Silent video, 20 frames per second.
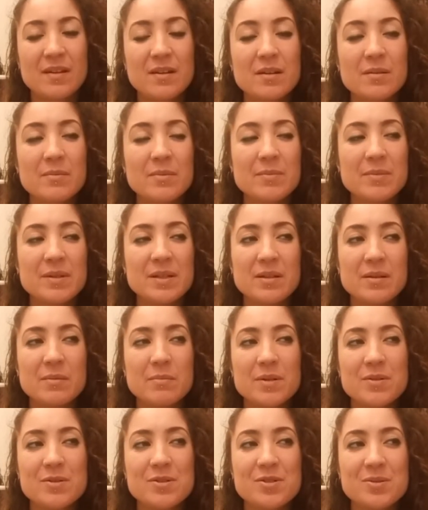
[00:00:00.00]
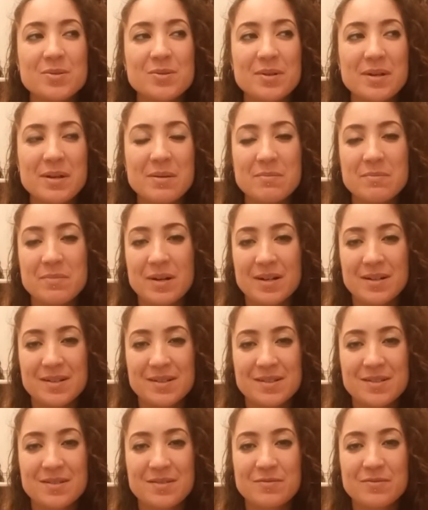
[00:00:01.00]
I mean, the emotional
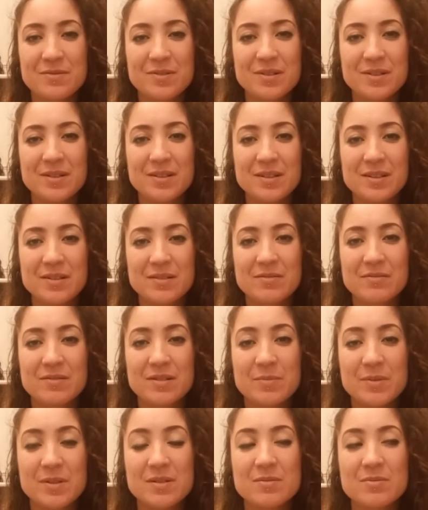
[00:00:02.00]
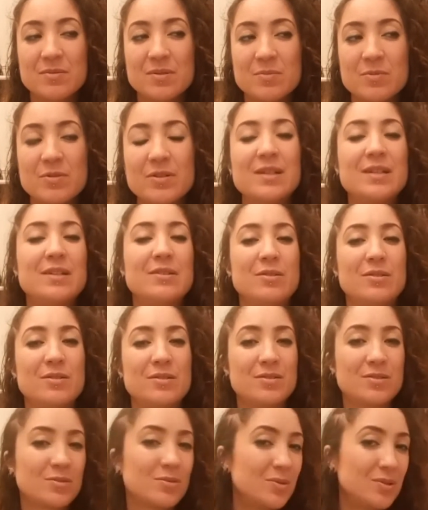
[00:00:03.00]
impact of writing King of Rabbits was pretty
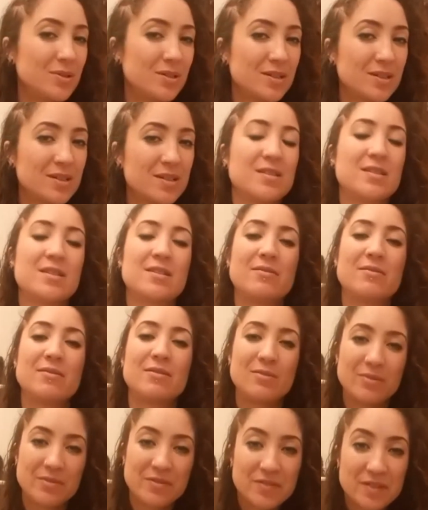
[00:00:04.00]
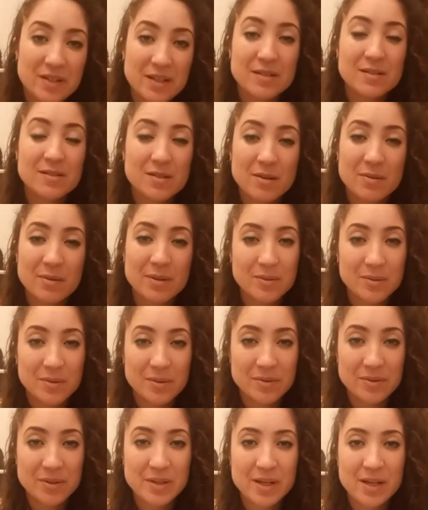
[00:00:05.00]
hardcore because there are a lot of things going
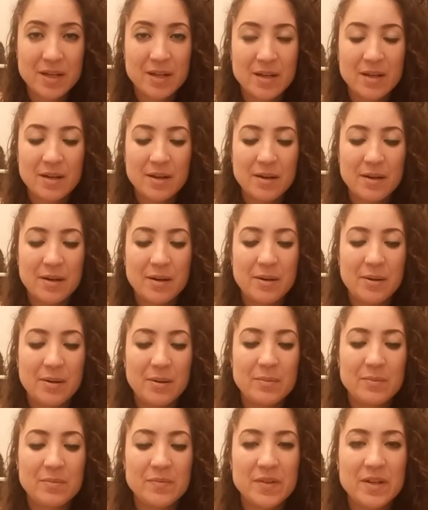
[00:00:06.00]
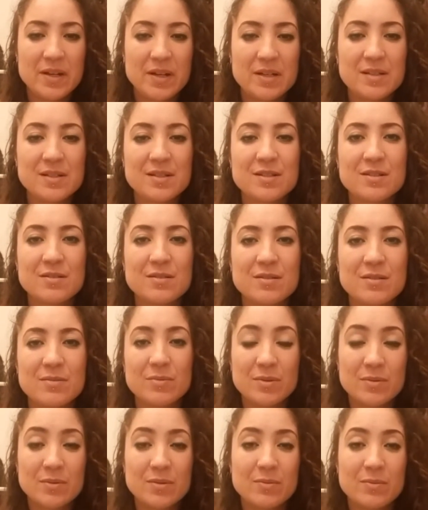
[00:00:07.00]
on
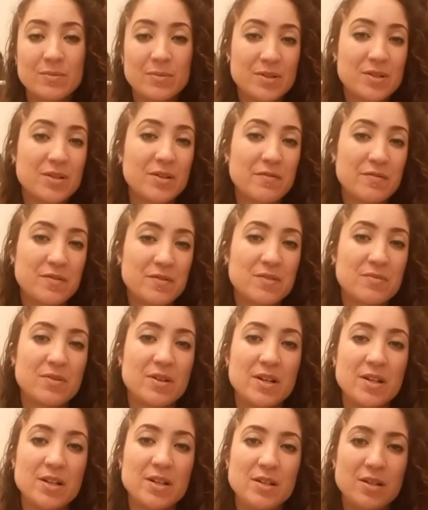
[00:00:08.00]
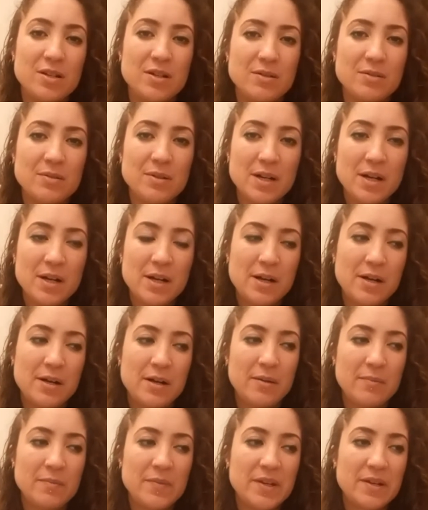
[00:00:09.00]
that were tough to write.
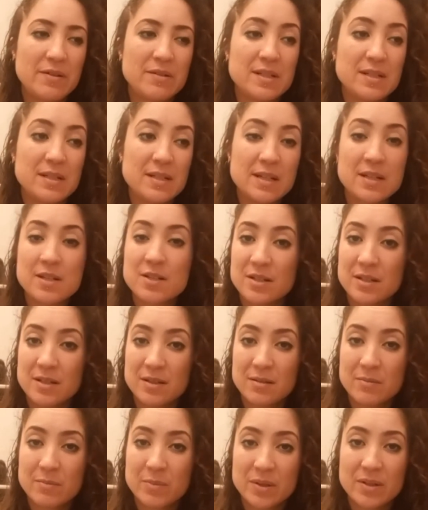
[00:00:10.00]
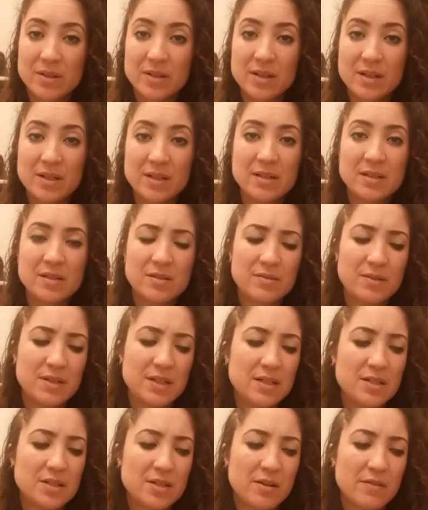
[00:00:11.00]
There is addiction in the book, and it's
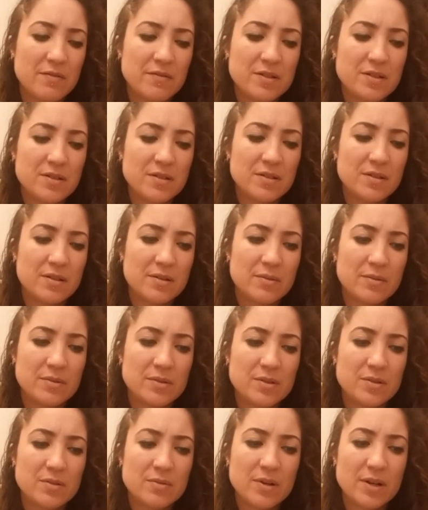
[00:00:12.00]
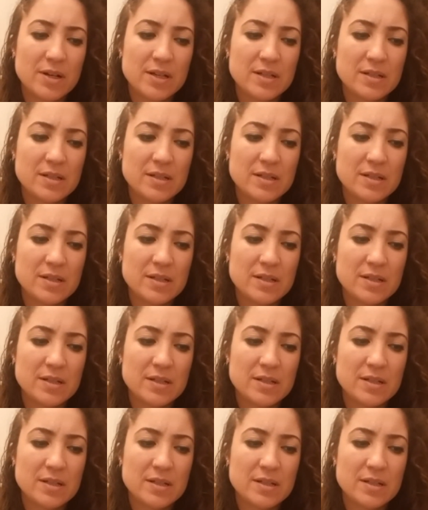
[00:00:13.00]
really tough to write